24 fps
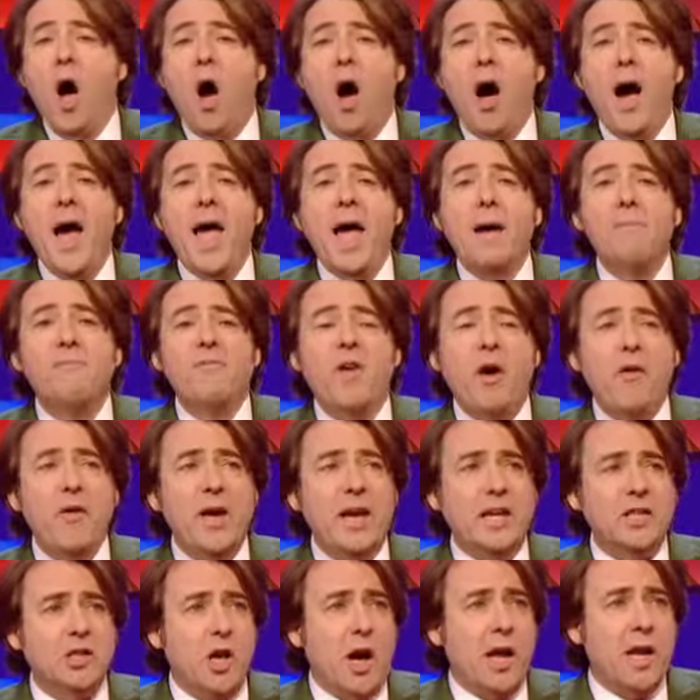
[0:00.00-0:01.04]
I am very
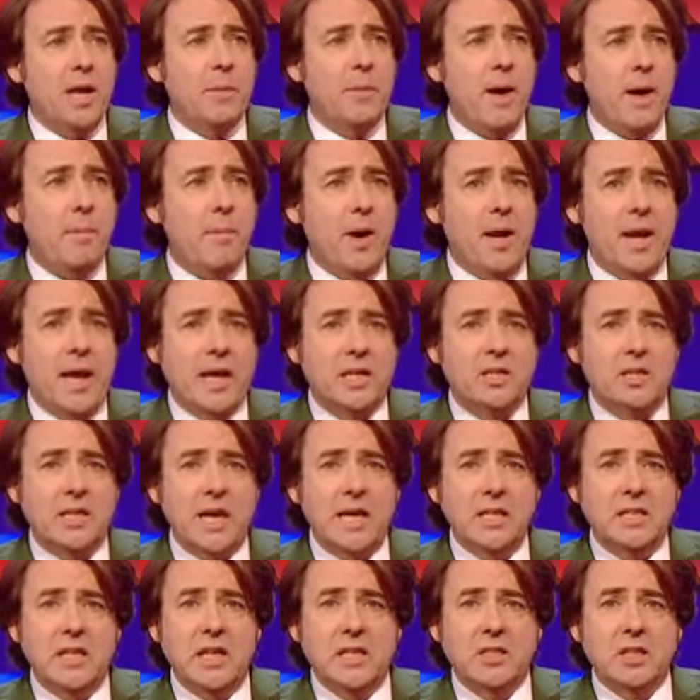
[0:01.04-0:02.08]
excited about my next
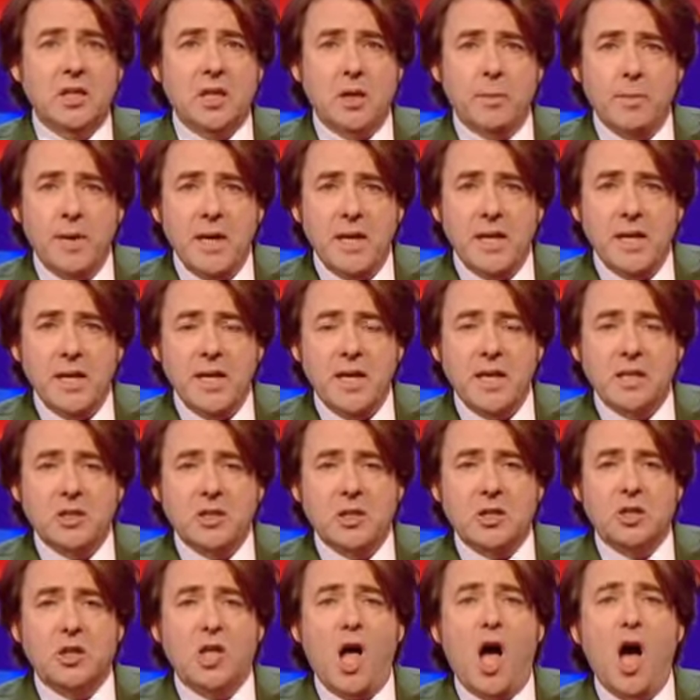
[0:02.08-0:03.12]
guest. He's a comedian. He's
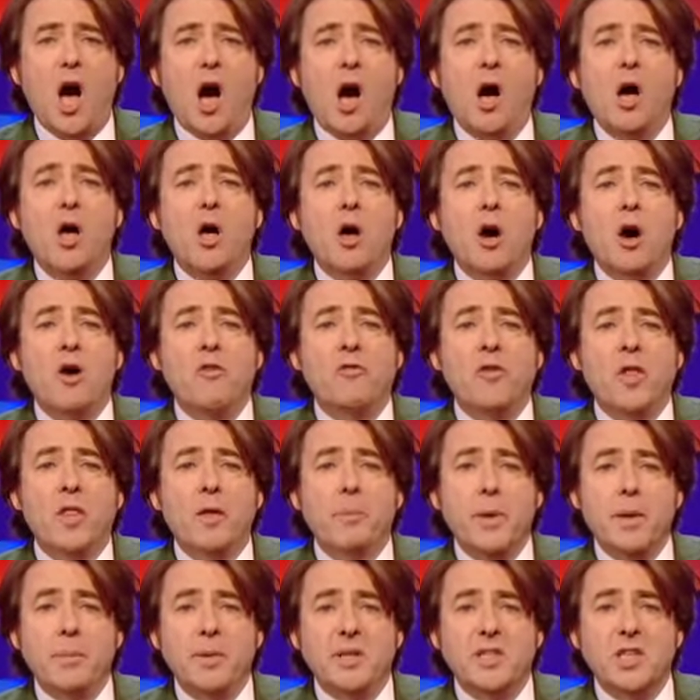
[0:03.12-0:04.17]
a star of the
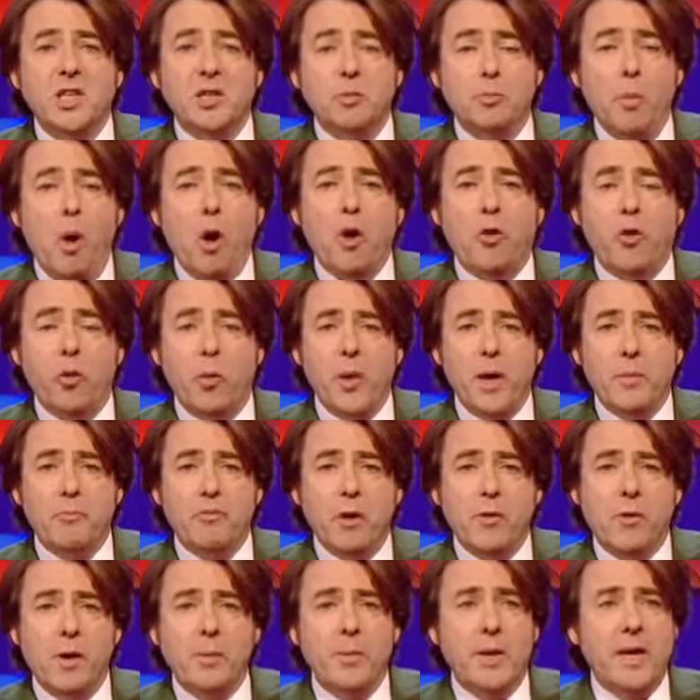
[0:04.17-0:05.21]
BBC's Mock the Week
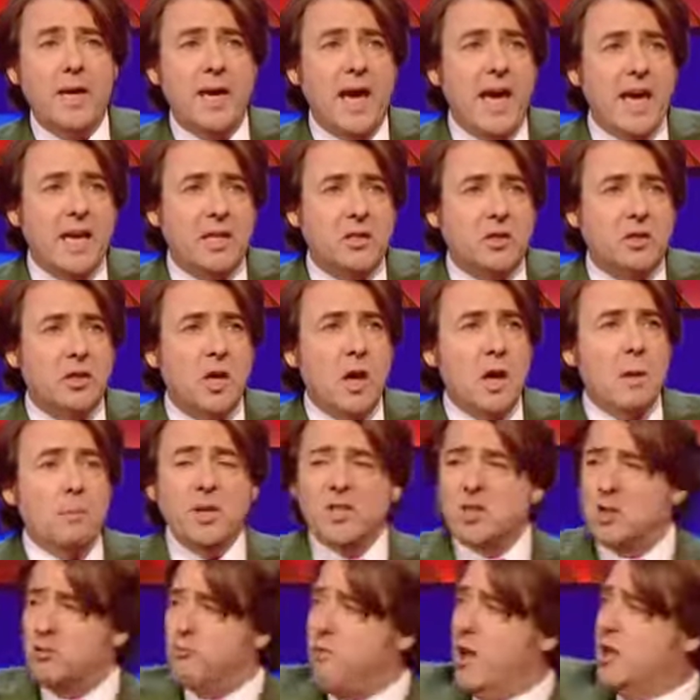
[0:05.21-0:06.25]
programme. He is Mr.